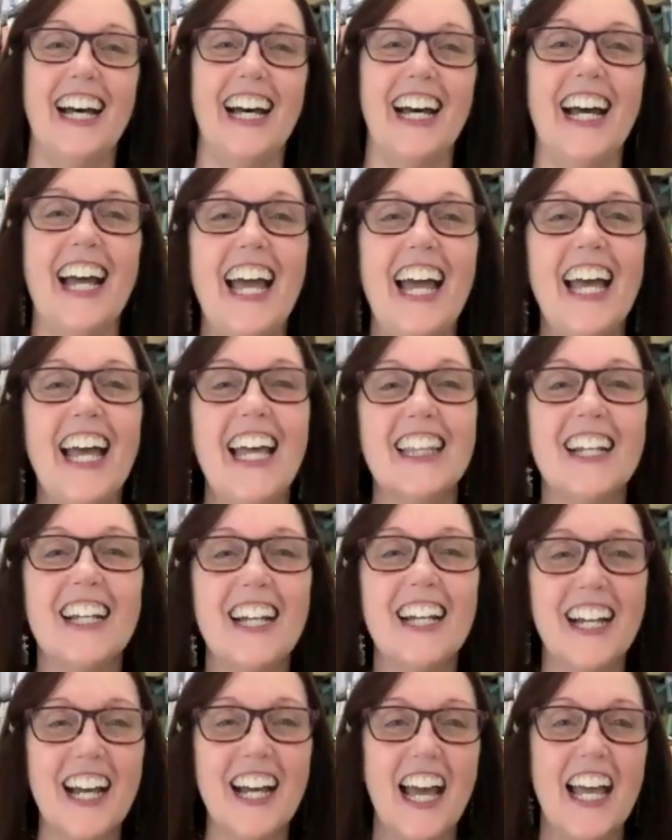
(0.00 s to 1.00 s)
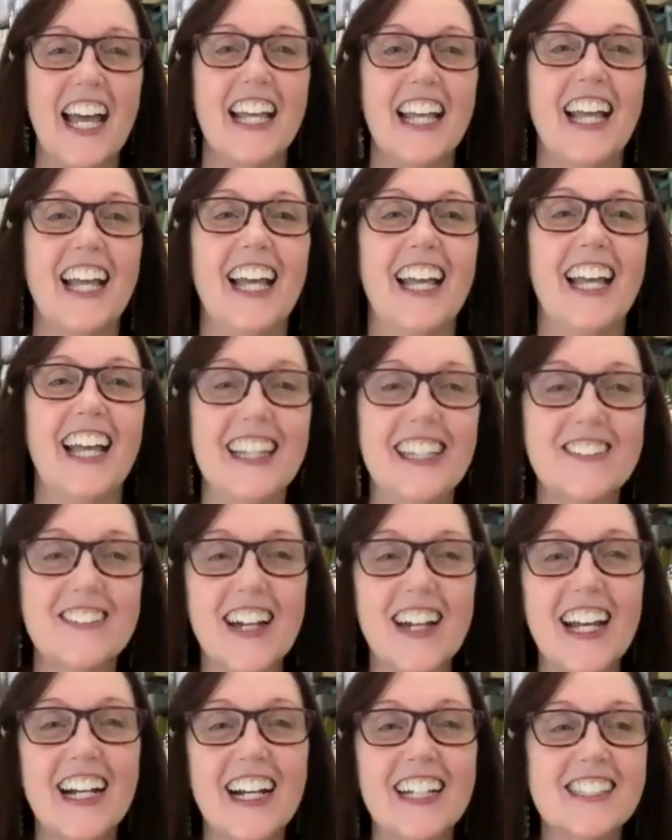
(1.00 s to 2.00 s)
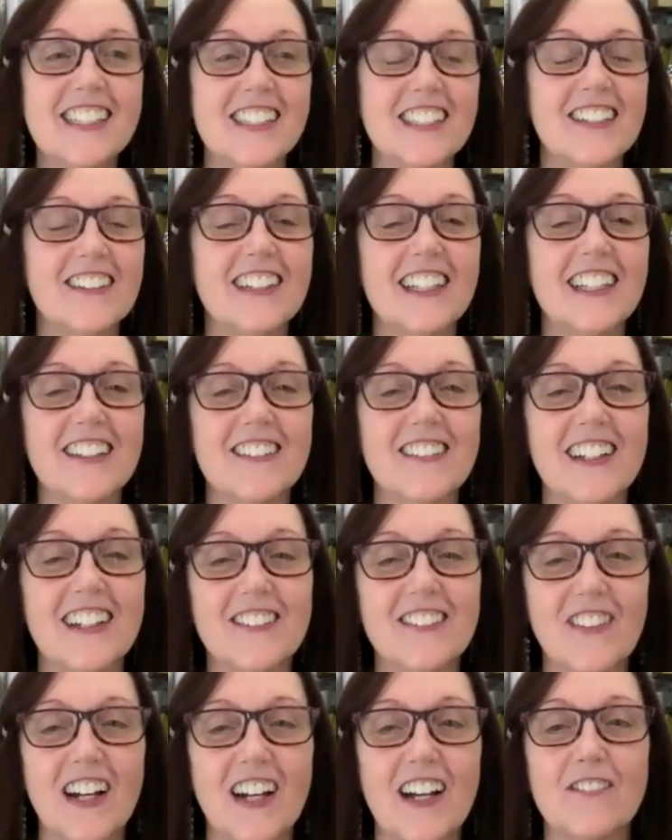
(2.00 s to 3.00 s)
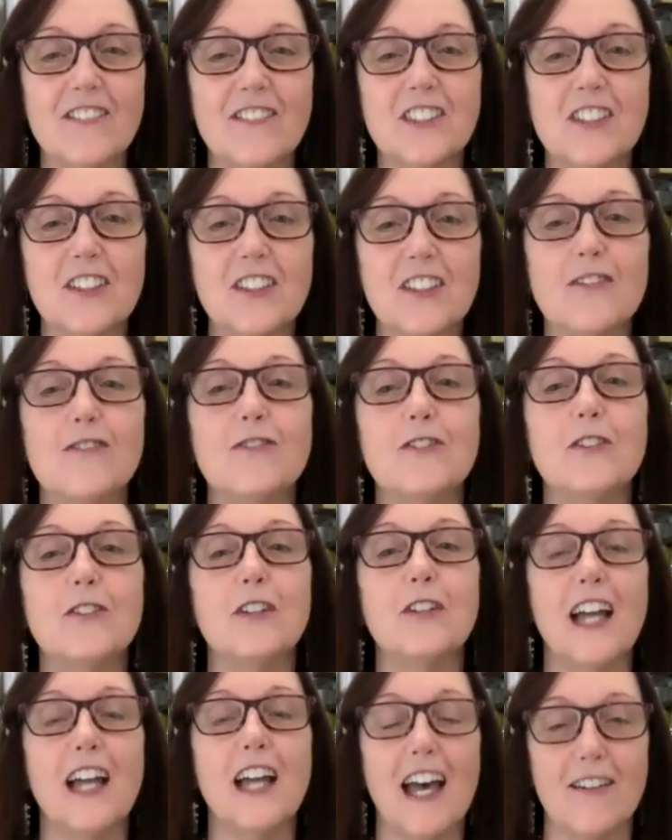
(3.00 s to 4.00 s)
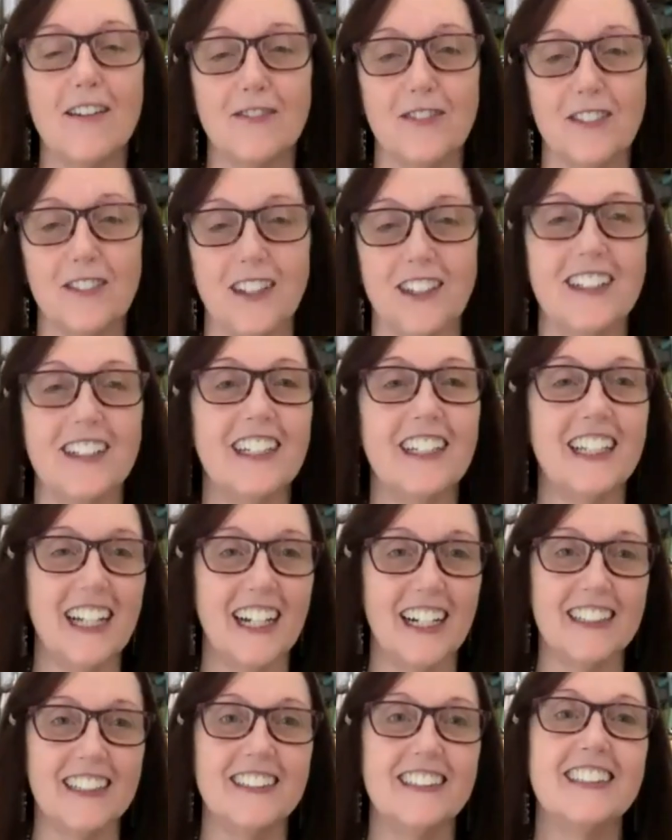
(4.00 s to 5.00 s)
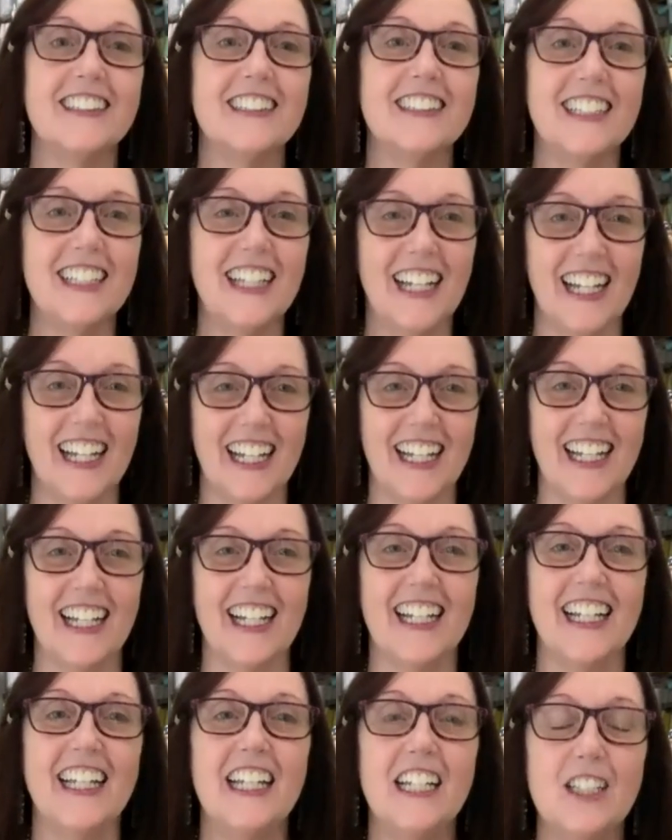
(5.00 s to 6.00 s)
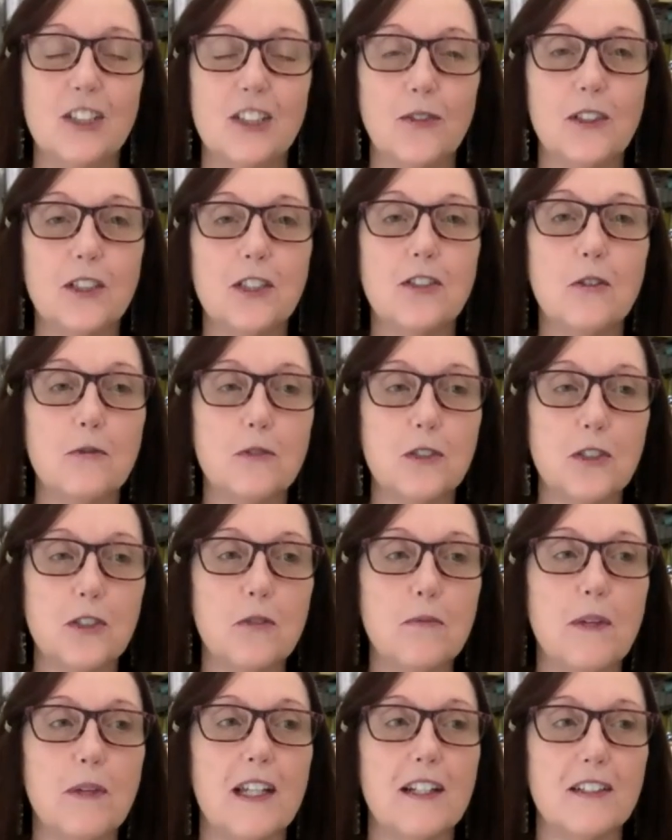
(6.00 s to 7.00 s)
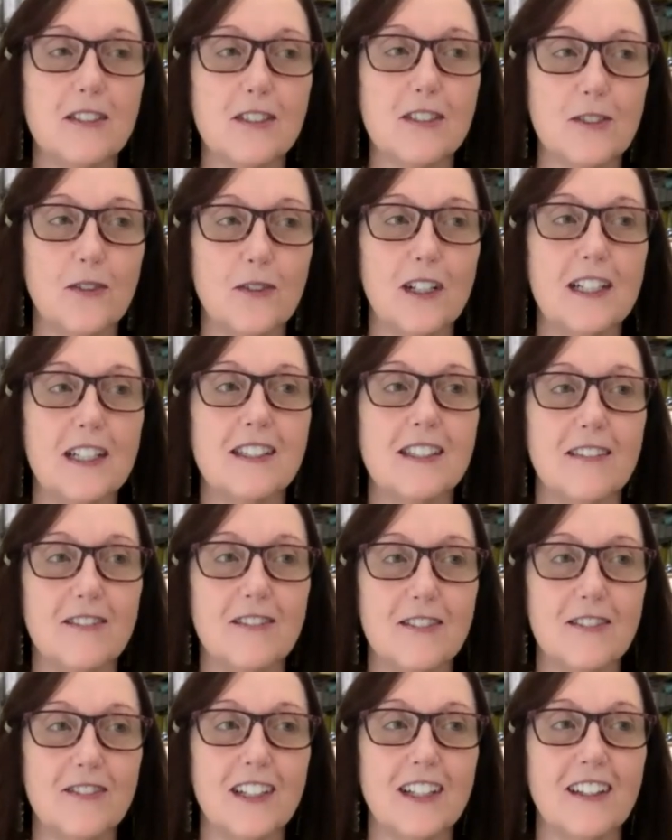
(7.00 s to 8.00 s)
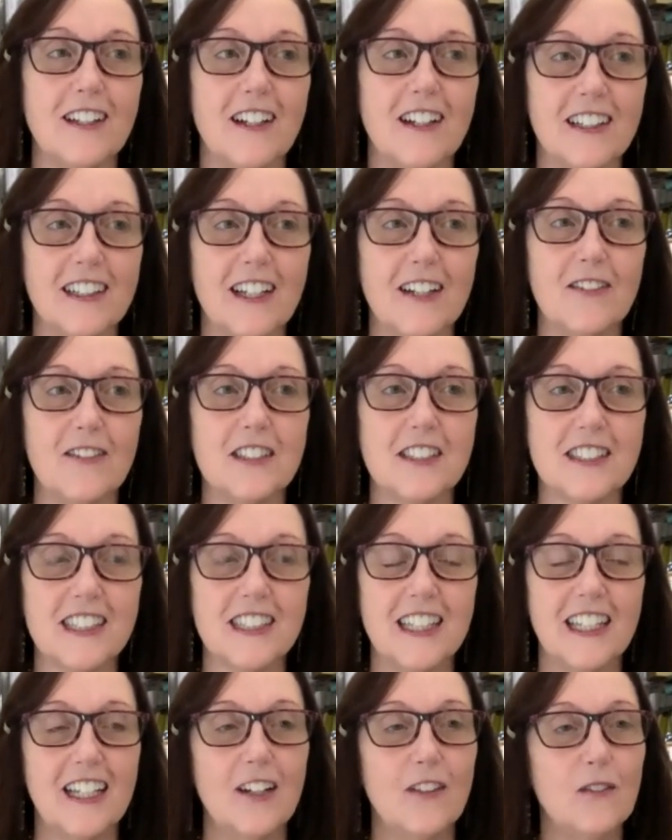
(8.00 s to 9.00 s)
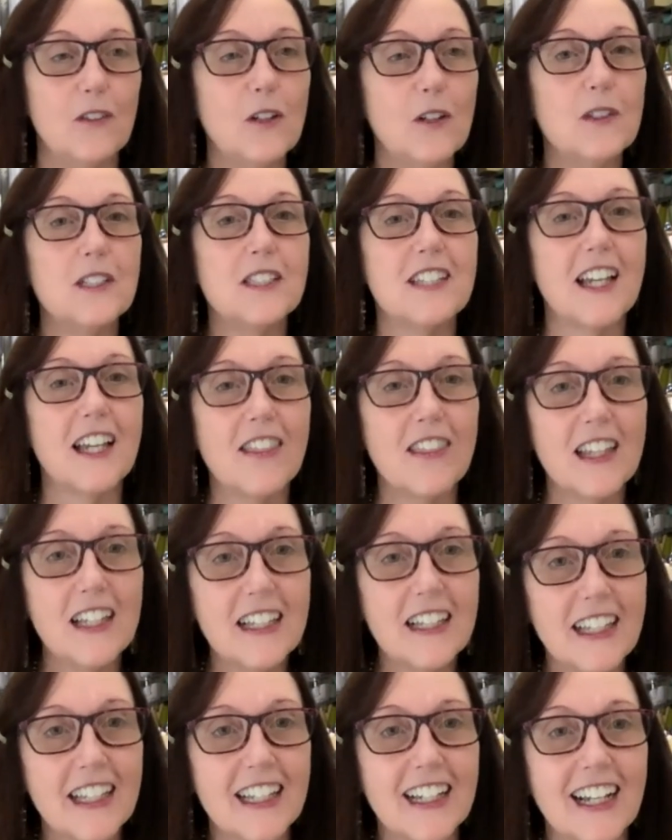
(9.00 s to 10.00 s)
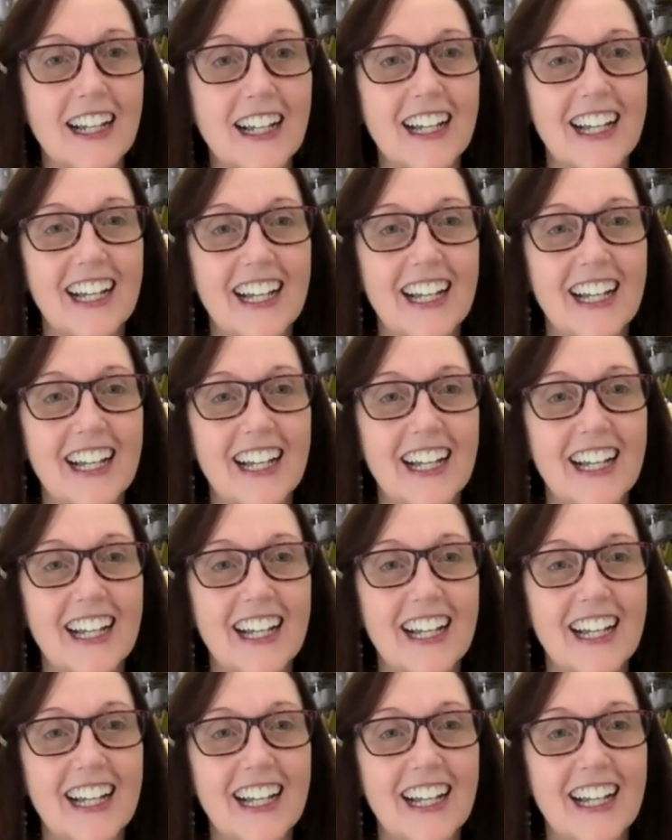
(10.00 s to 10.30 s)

oh. the, the, rayon sewing thread weft took forever. Yeah. Tw- two, two panels, 27 feet long. That was, what was I thinking?